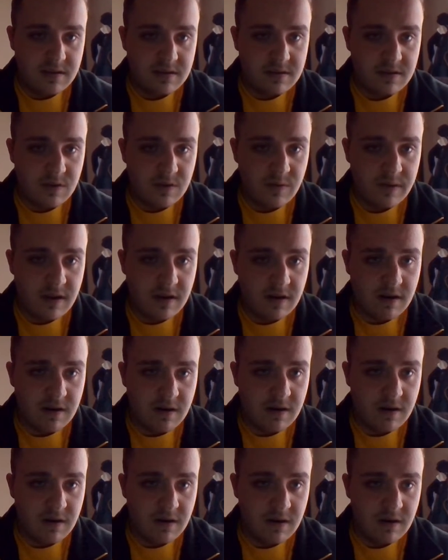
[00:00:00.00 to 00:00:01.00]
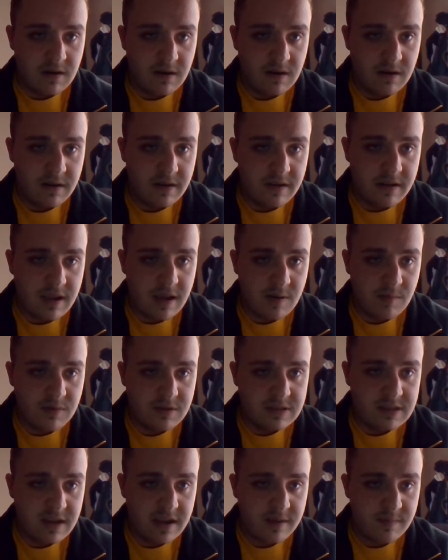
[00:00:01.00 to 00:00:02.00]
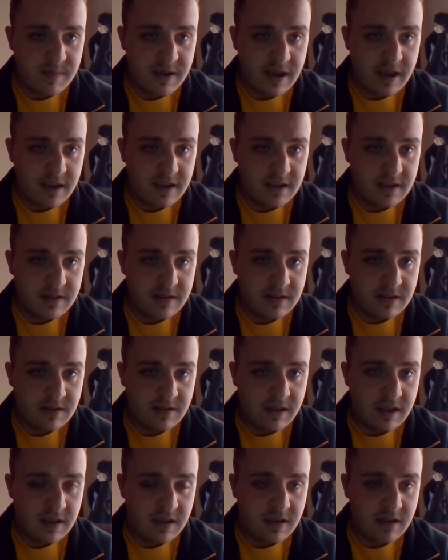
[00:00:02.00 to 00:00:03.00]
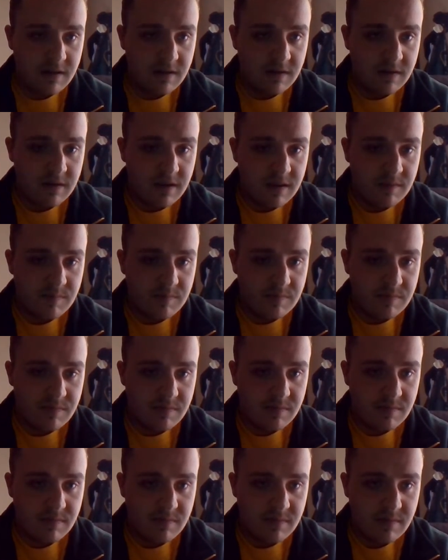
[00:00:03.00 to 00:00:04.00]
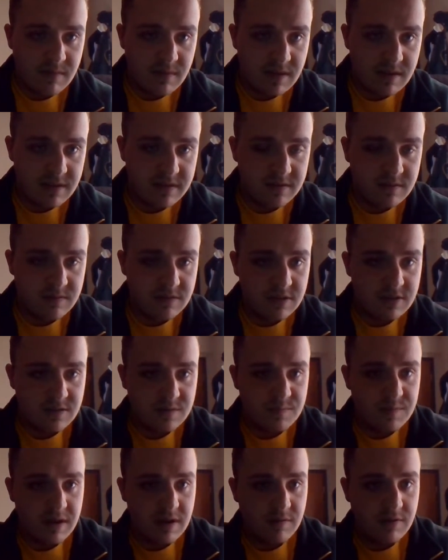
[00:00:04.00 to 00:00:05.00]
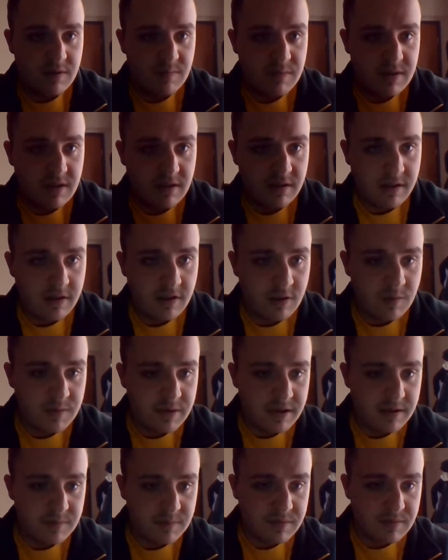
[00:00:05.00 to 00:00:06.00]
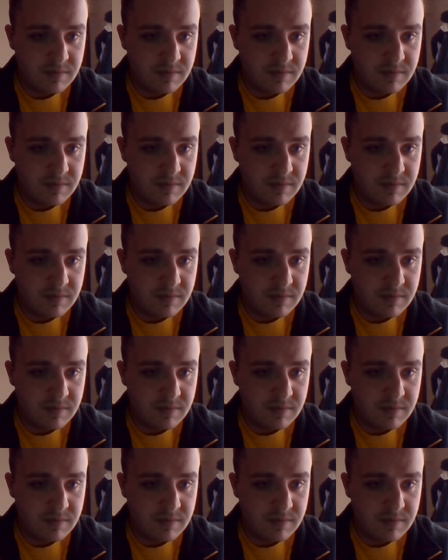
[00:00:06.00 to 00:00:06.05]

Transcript: So we are once I get back in the link here, so just bear with me a little bit.